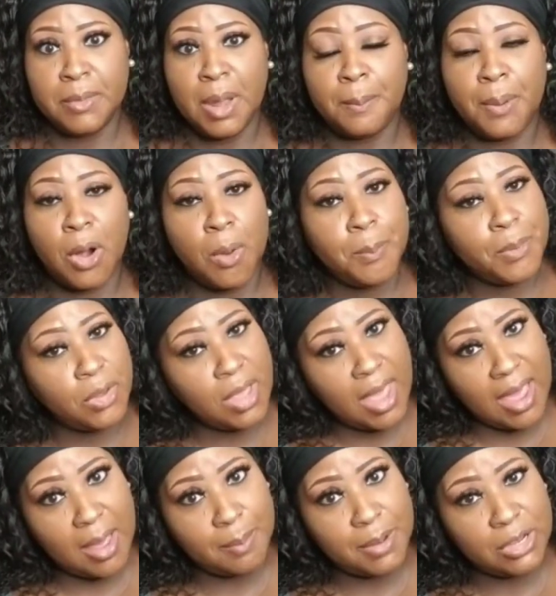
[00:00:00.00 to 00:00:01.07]
purple
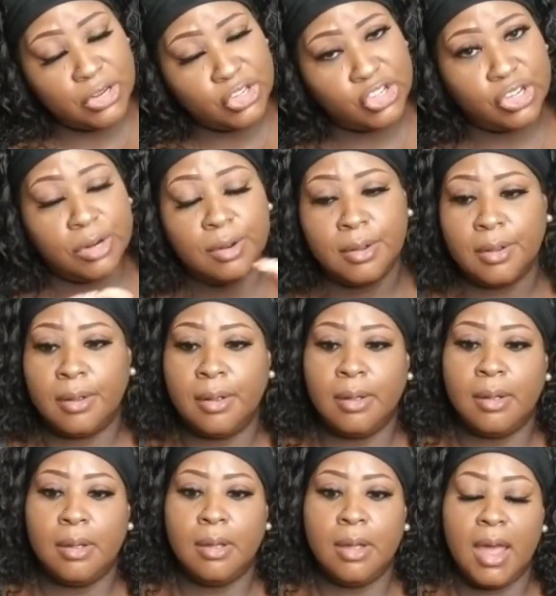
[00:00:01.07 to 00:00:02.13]
cabbage,
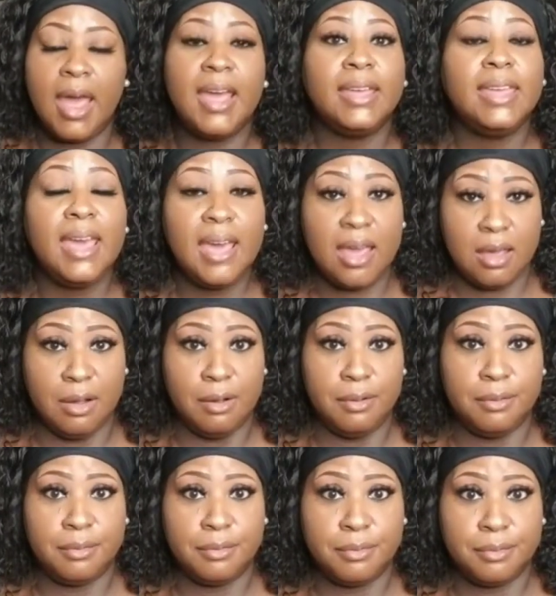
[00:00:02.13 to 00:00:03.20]
and kale.
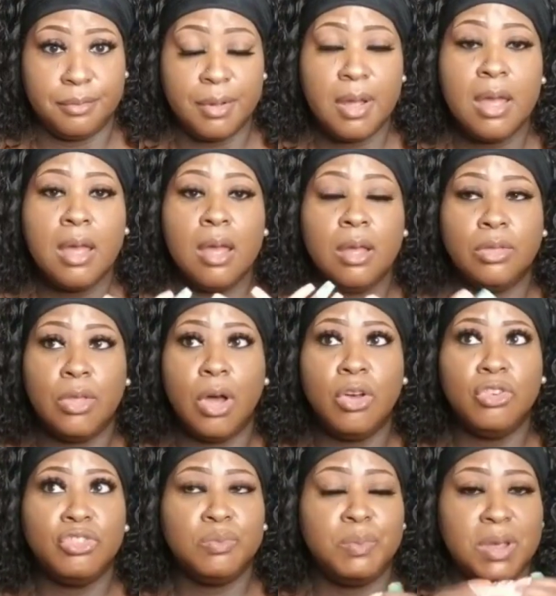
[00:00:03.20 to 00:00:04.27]

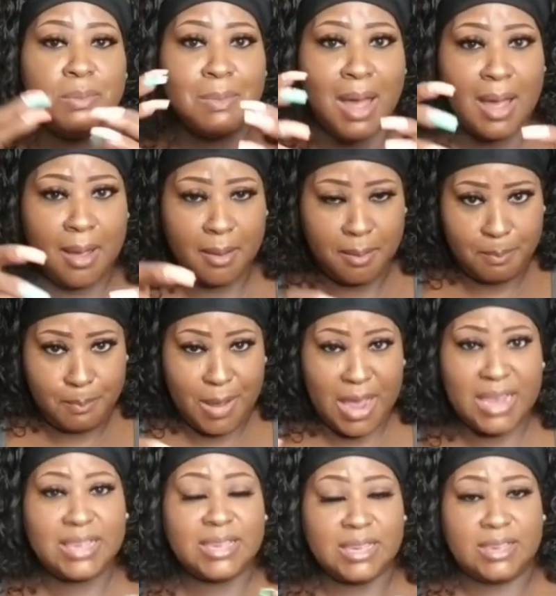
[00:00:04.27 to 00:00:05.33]
Those be my
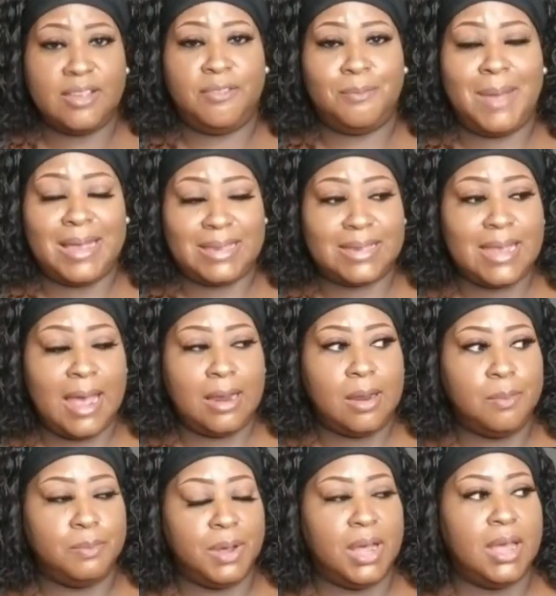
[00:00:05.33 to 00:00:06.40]
bases of my
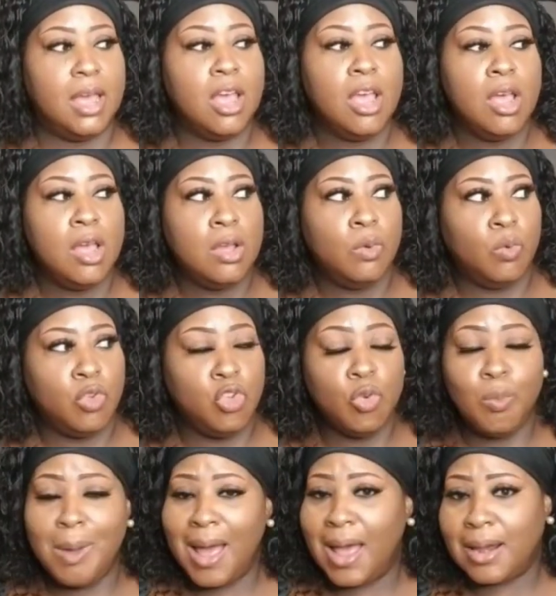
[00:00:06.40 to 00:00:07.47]
salad. But when you
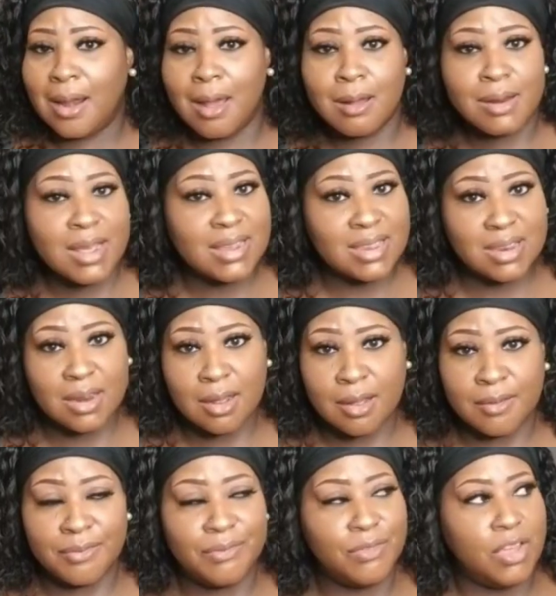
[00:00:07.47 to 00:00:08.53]
buying all that
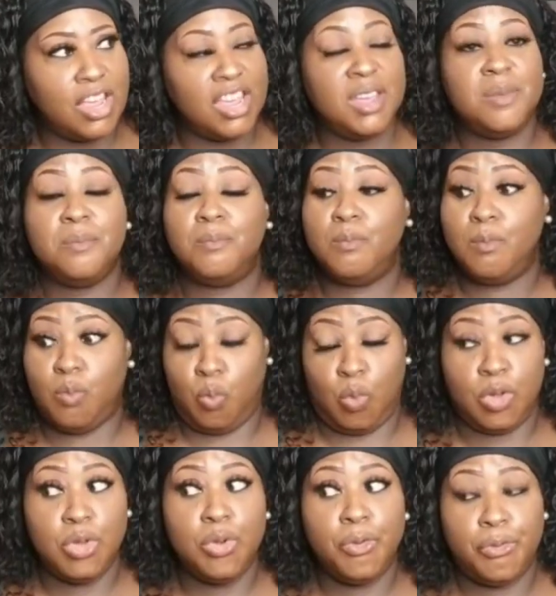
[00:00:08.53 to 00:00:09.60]
stuff,
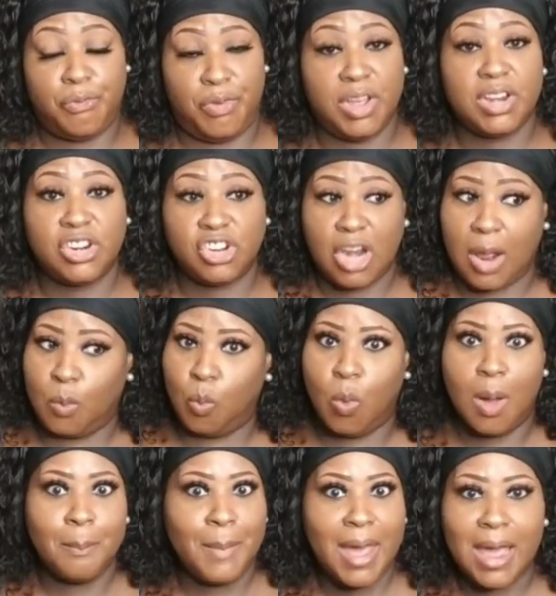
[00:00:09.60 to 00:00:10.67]
when you finish like
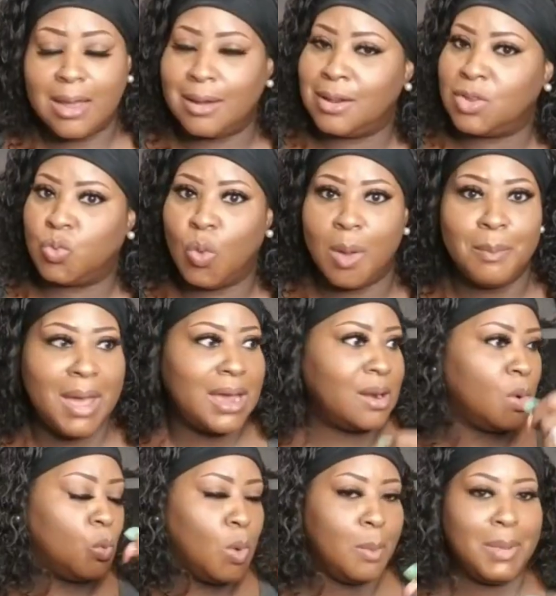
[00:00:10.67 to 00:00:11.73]
one bag of this, one bag of
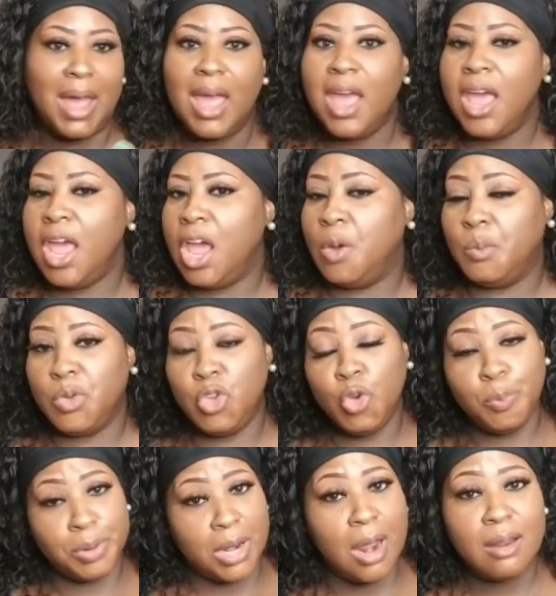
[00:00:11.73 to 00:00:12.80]
that, one bag, and when you
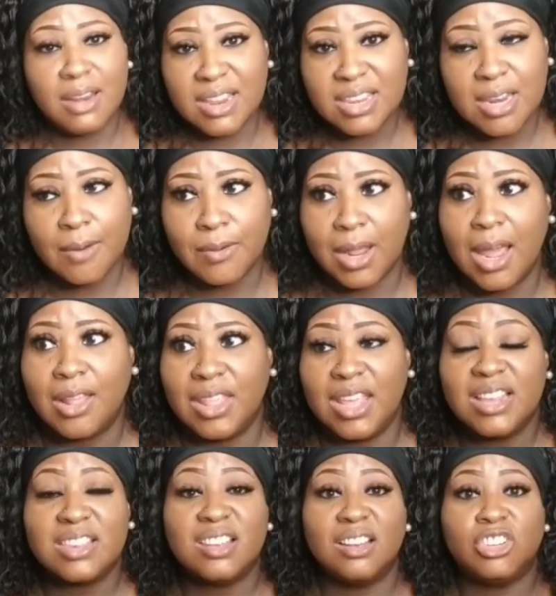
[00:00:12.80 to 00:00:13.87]
put all that stuff together,
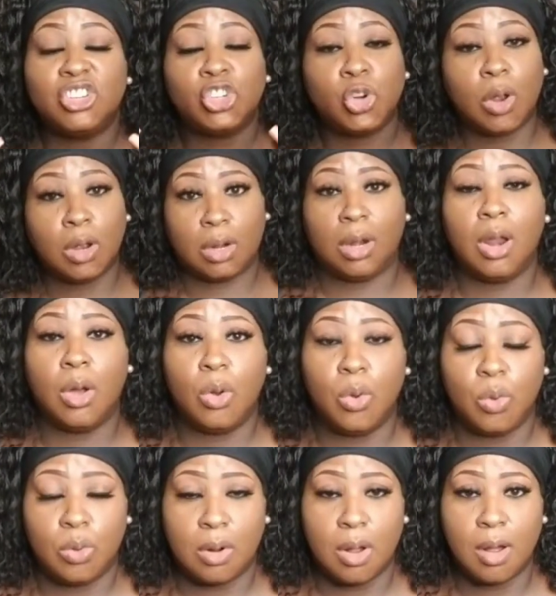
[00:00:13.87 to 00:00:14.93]
it's a
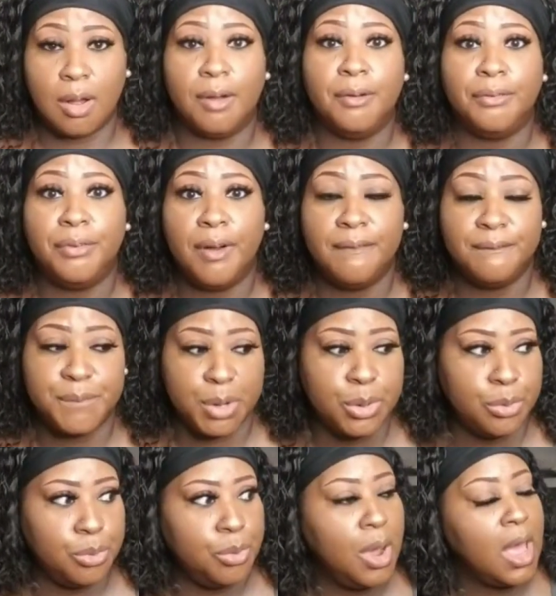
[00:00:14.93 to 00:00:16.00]
truckload of
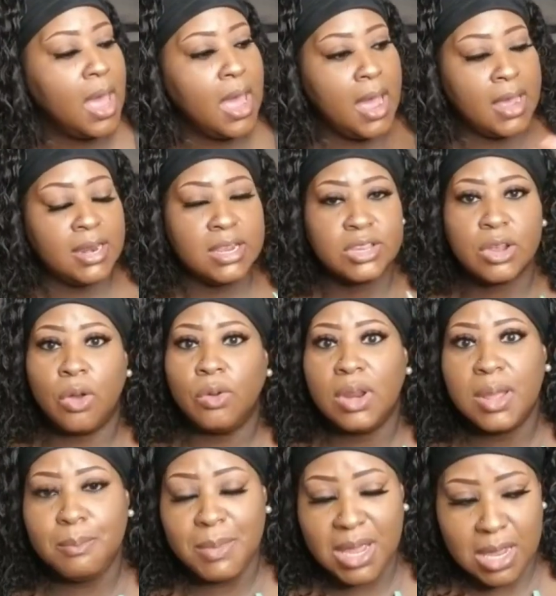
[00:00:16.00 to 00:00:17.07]
food, and it's
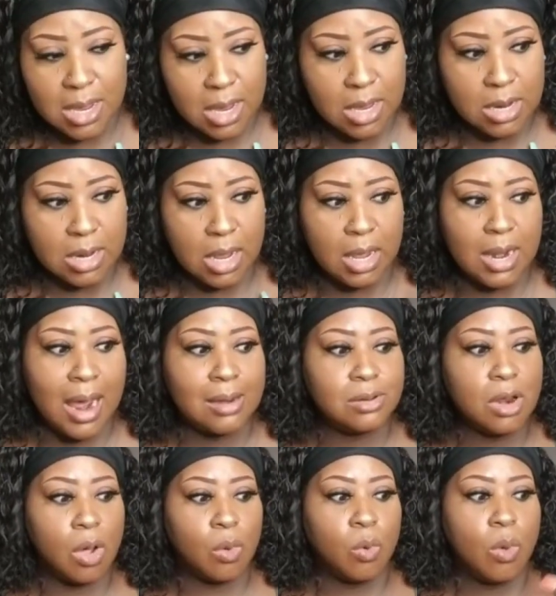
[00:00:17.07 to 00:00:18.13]
only me eating it, and I
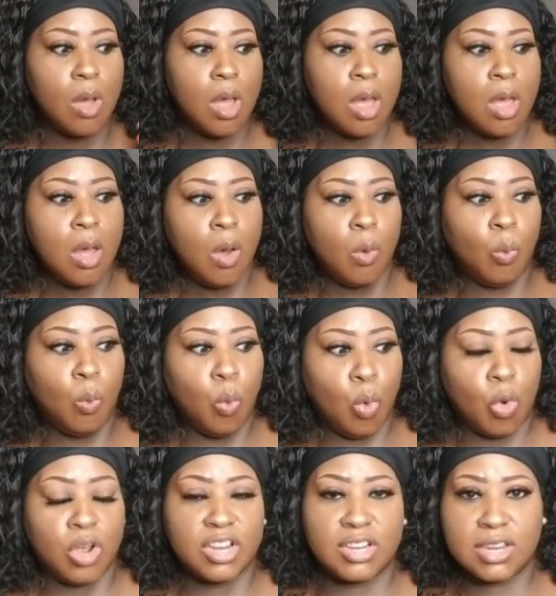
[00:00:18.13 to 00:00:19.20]
don't
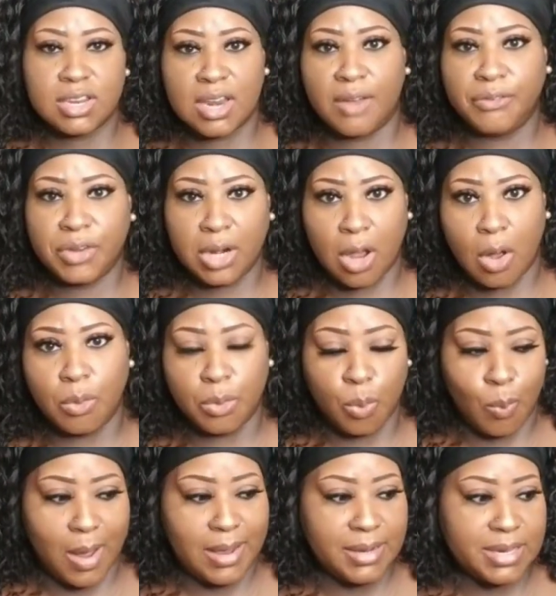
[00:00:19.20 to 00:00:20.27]
want stuff to go to
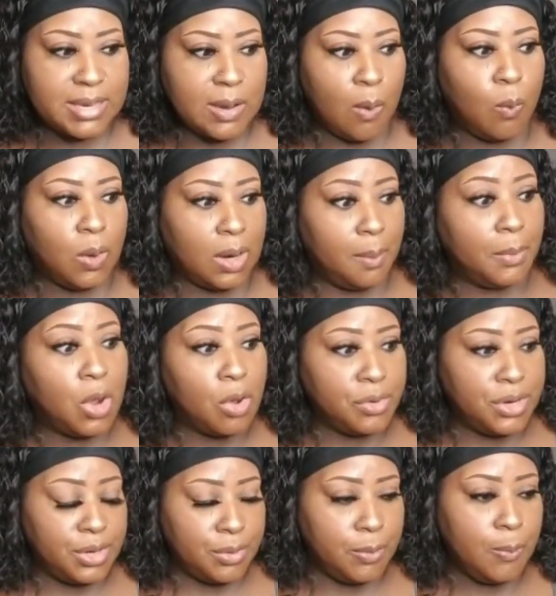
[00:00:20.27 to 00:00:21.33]
waste. So what I'm gonna
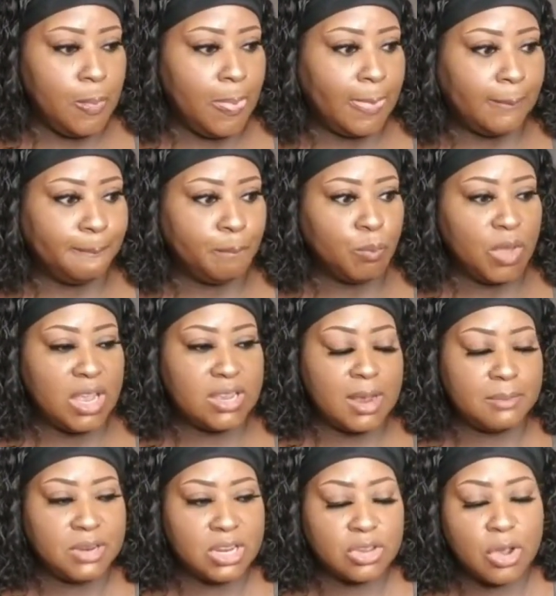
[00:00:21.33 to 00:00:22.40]
do is
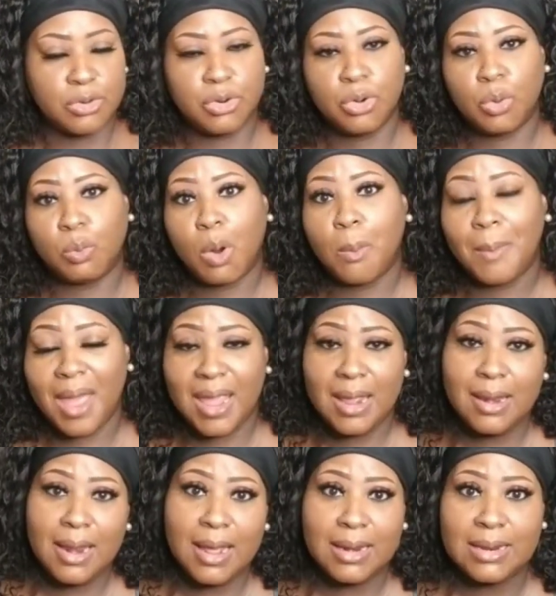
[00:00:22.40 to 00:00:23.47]
I'm just gonna do the
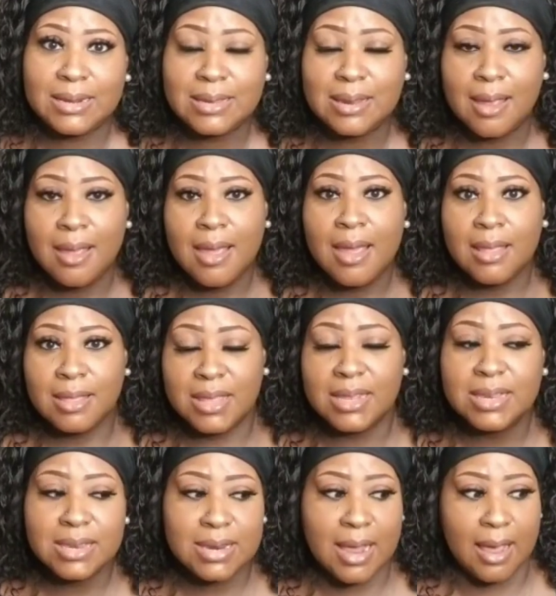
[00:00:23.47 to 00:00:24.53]
romaine lettuce
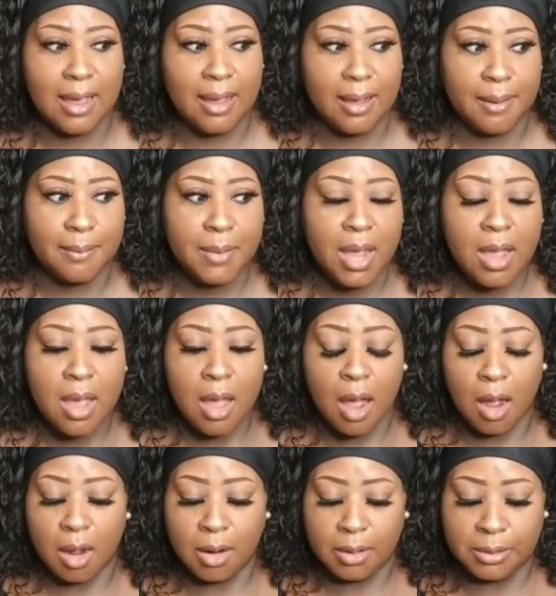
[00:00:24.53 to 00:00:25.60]
this time.
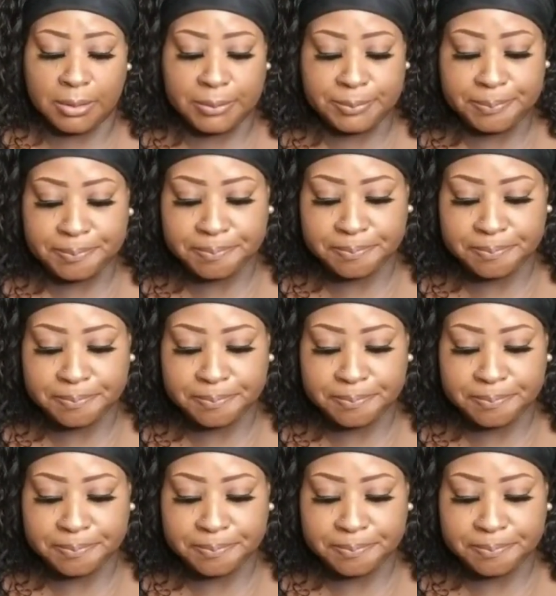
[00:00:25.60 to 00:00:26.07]
I'm